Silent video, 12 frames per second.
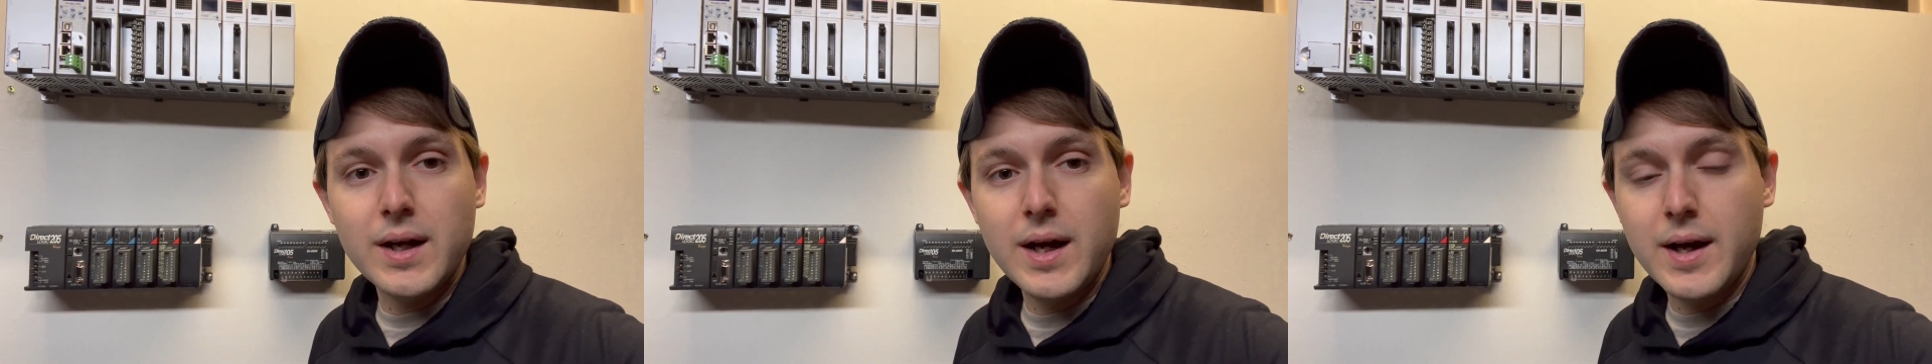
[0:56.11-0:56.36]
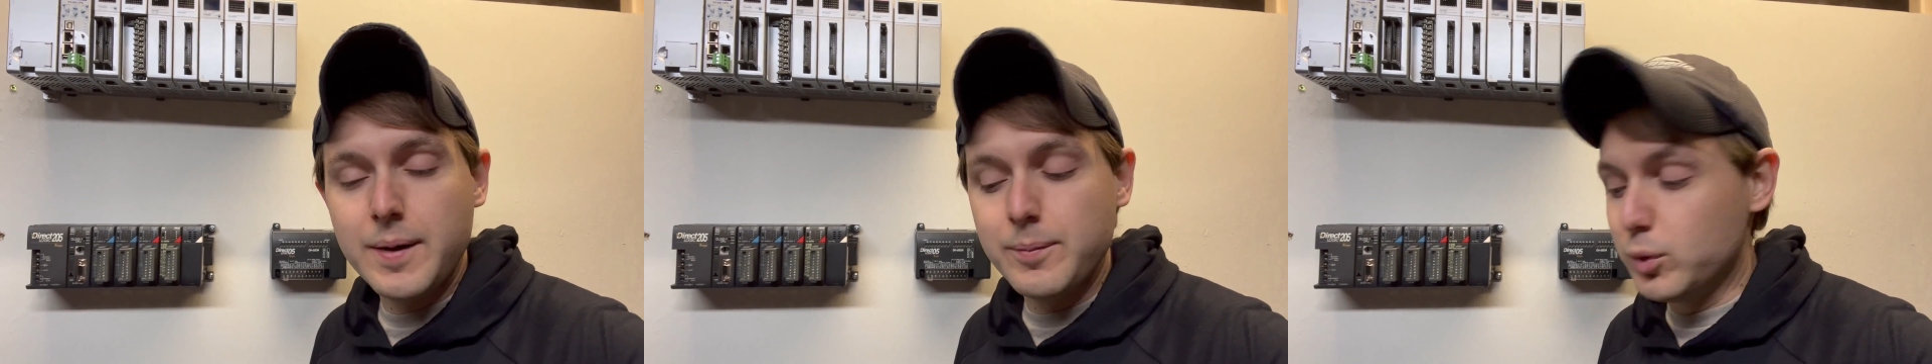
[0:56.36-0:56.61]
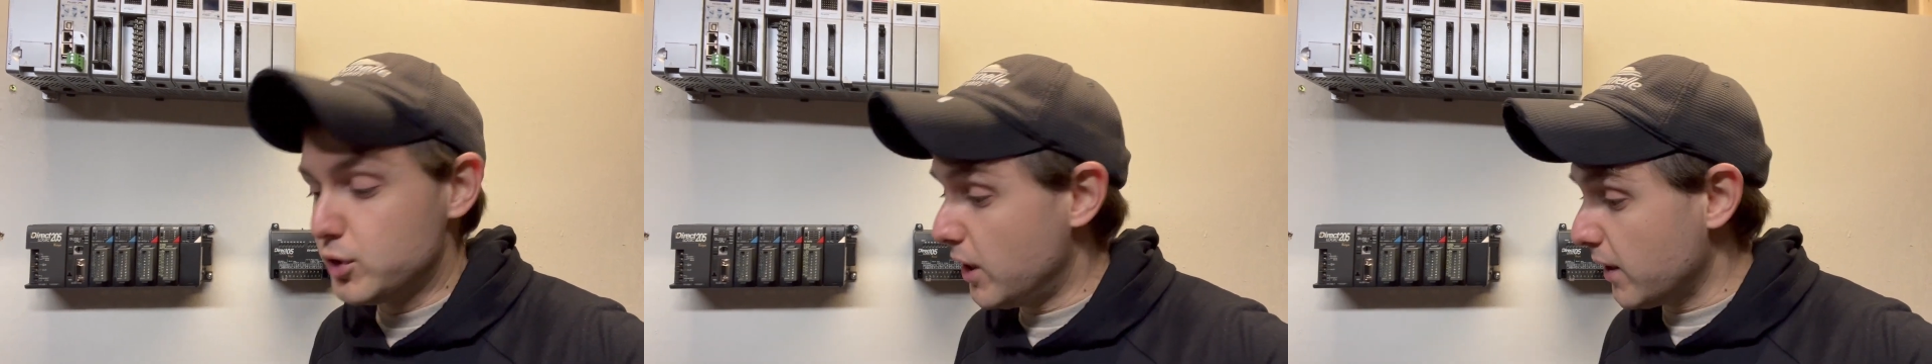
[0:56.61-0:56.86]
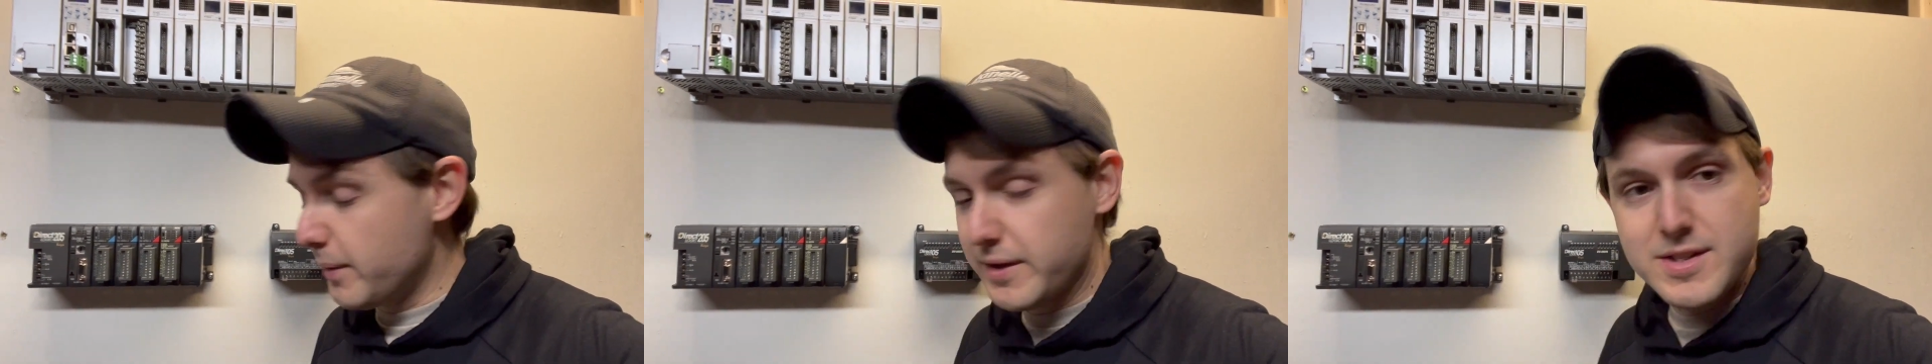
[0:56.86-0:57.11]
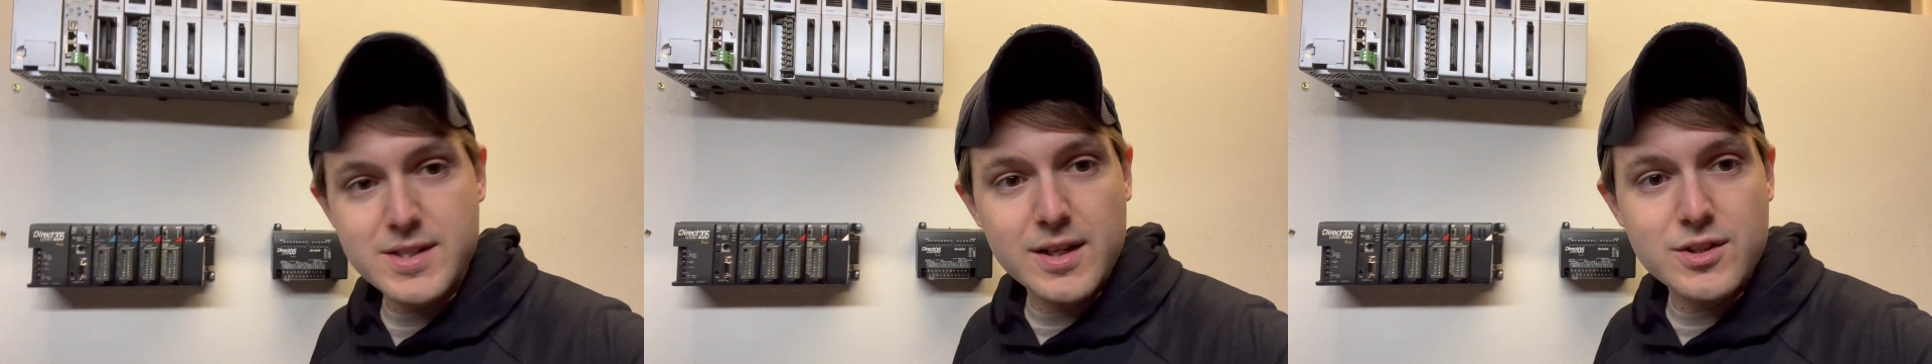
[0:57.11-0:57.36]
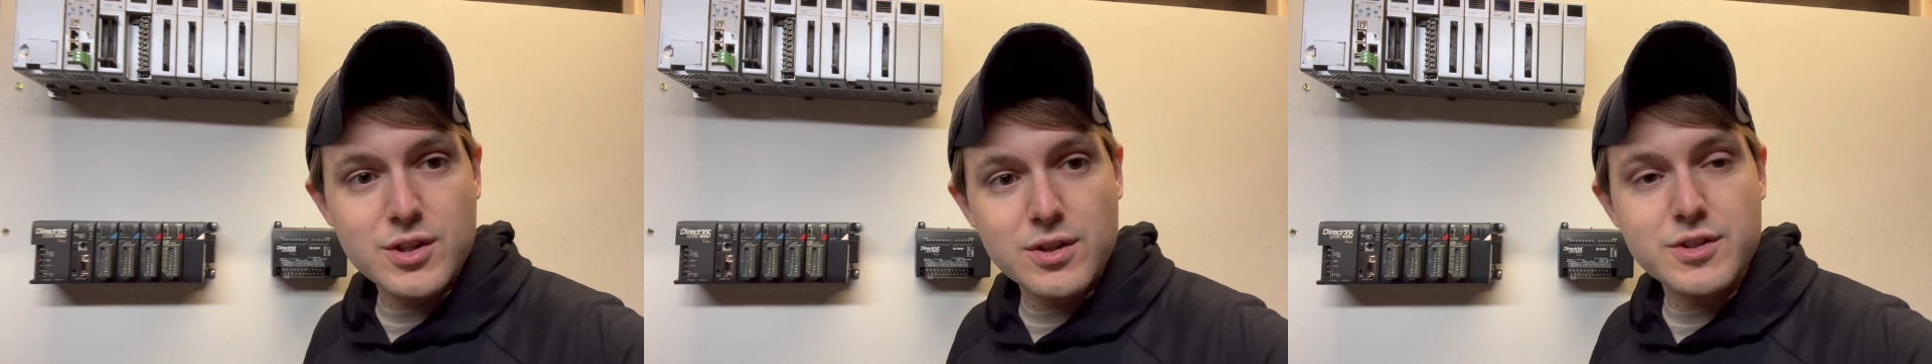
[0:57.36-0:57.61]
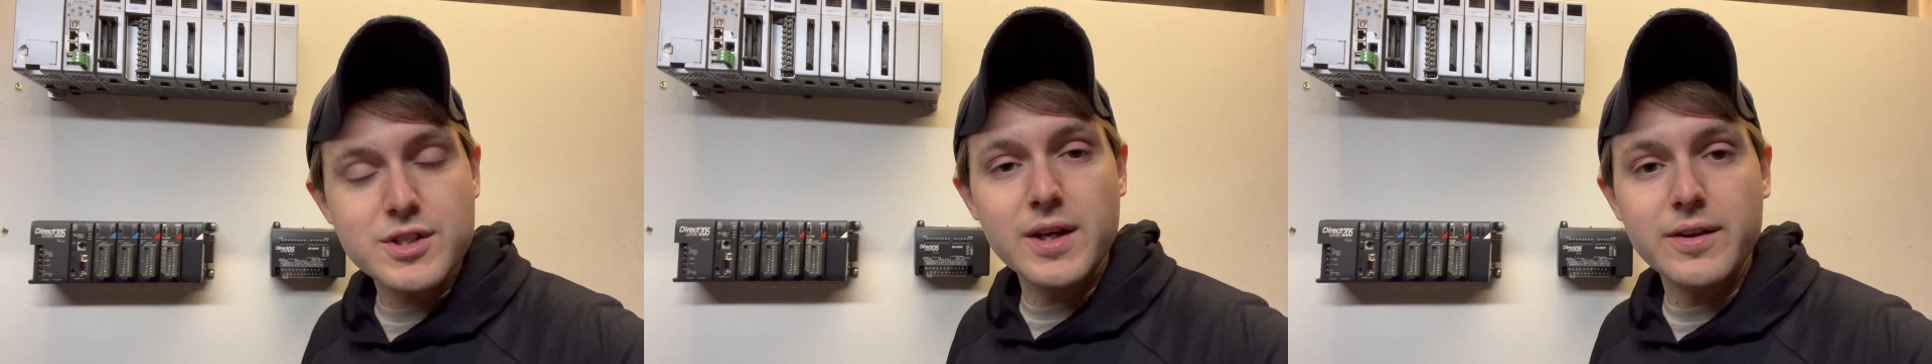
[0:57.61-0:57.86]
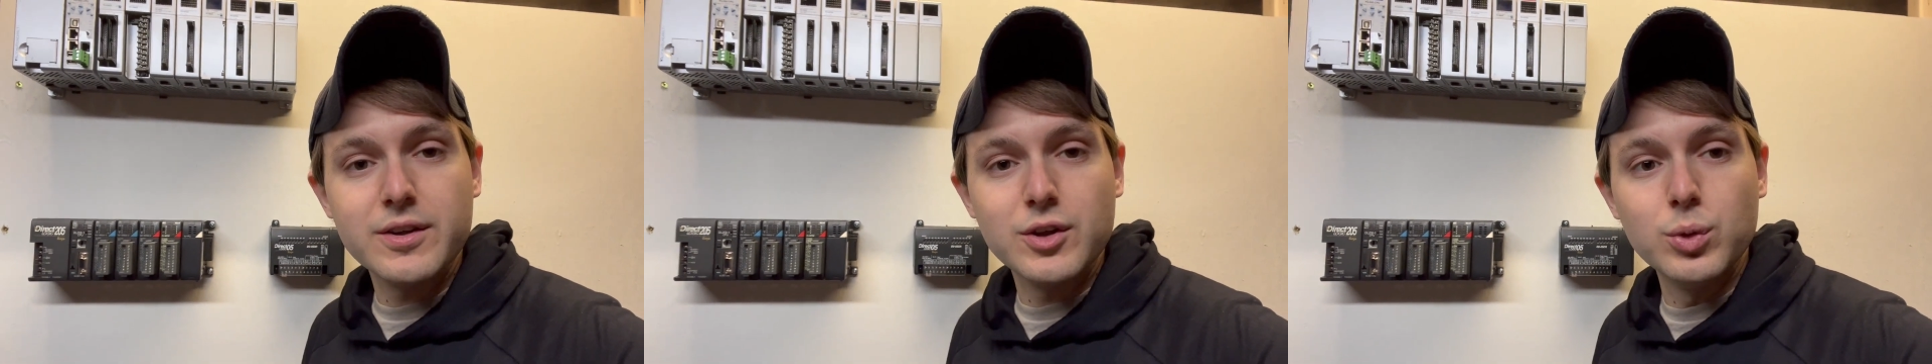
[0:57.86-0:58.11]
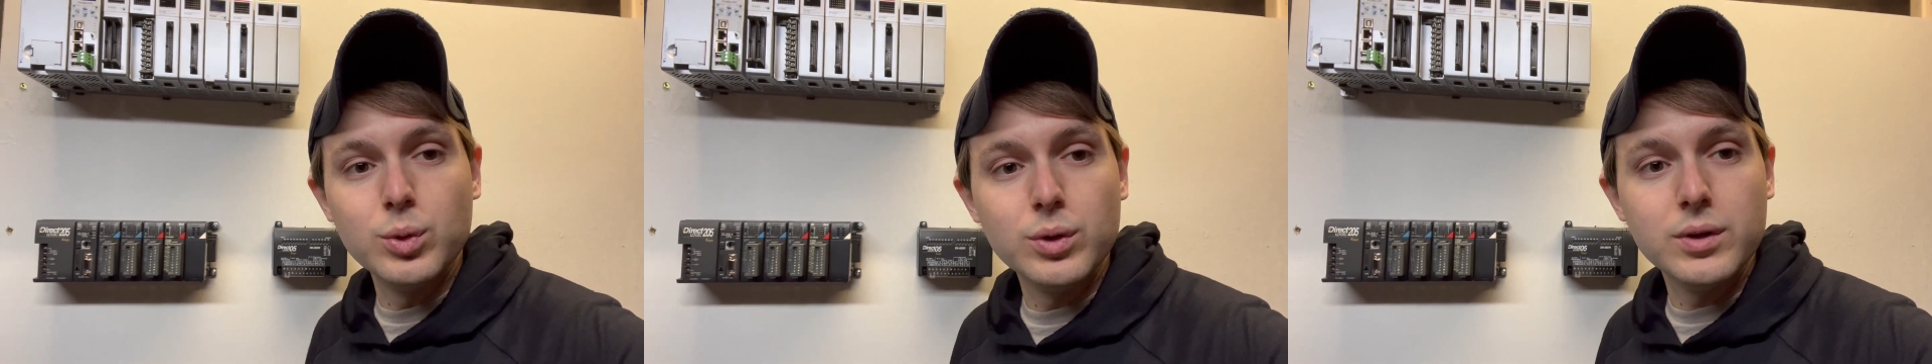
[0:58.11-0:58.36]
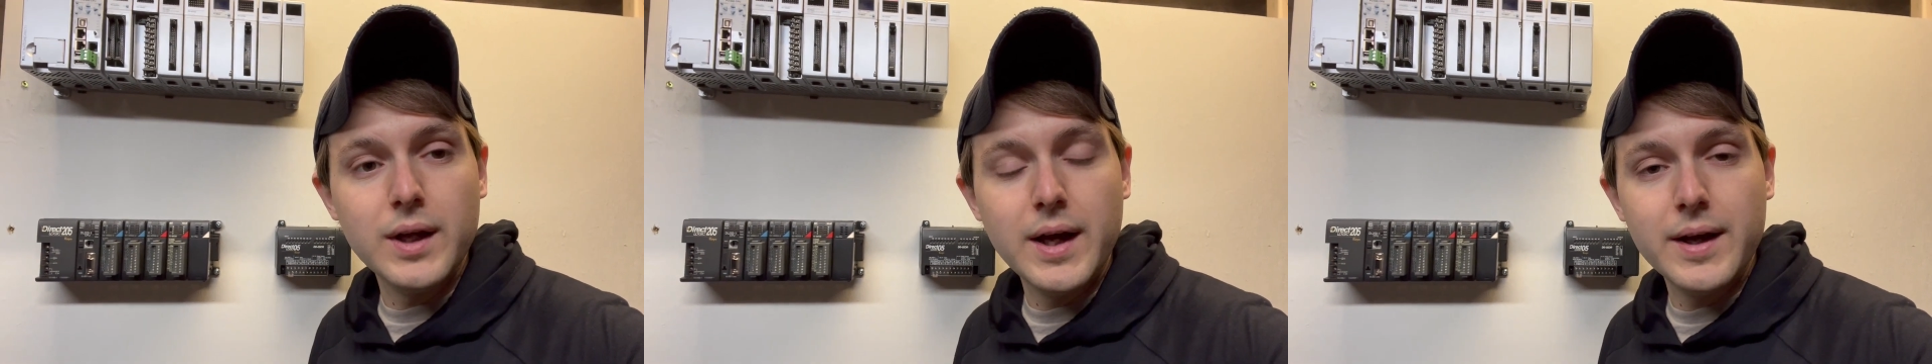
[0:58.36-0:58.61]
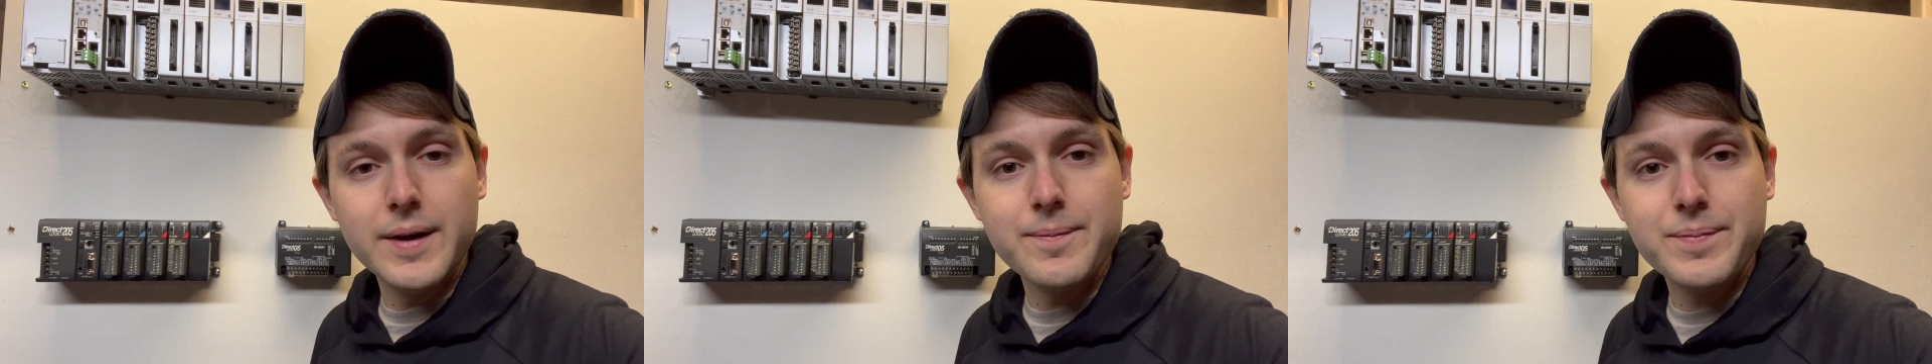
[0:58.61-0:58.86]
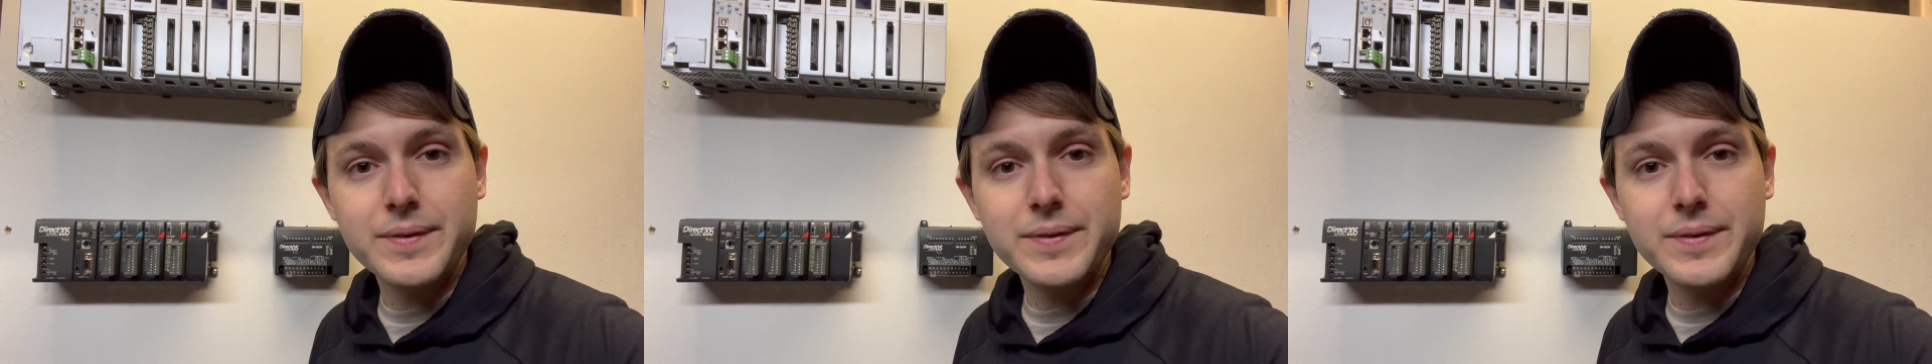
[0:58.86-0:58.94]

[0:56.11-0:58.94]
Um, we'll talk about sensors and other cool uh,